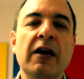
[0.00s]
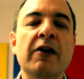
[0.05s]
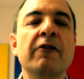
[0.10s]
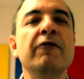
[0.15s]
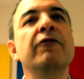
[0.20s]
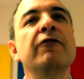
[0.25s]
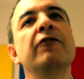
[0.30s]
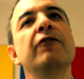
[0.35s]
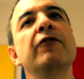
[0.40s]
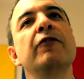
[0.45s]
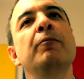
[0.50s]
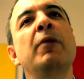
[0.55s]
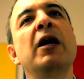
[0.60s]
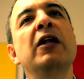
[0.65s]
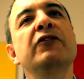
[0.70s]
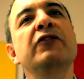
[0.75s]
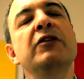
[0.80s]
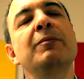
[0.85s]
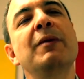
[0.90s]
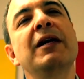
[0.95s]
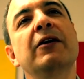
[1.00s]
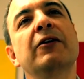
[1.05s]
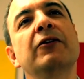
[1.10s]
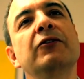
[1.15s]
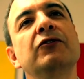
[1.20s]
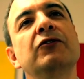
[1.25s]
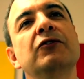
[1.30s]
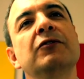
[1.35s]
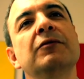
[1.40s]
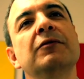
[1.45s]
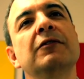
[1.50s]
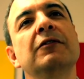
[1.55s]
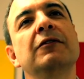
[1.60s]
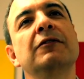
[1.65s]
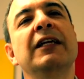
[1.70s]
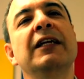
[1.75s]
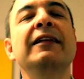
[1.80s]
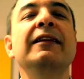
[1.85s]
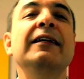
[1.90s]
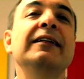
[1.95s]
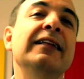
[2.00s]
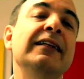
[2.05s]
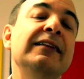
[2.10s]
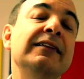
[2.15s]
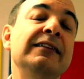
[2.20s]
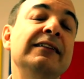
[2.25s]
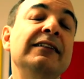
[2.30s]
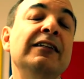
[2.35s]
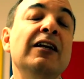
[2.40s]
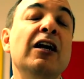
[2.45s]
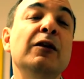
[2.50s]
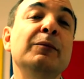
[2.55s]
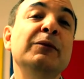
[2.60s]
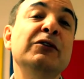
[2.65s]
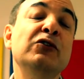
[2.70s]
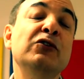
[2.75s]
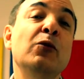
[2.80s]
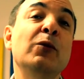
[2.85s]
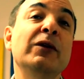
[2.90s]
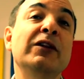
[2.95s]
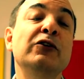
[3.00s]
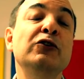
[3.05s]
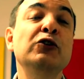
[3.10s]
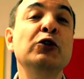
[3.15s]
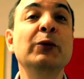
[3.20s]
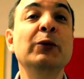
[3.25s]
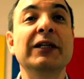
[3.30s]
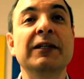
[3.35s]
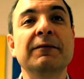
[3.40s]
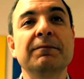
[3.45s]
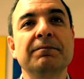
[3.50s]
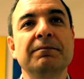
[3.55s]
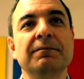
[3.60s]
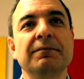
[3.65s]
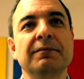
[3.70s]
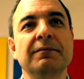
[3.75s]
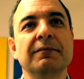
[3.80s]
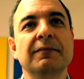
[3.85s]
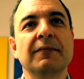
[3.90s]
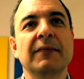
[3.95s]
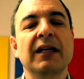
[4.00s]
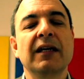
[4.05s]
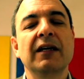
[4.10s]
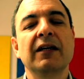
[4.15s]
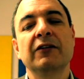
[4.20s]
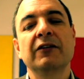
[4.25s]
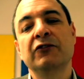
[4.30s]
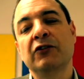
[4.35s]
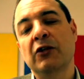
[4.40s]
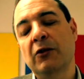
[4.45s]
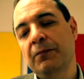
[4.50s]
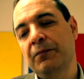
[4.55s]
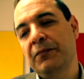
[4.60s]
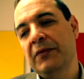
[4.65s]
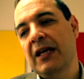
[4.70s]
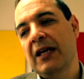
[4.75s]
of policymakers. They think that the economists know what they're doing. So,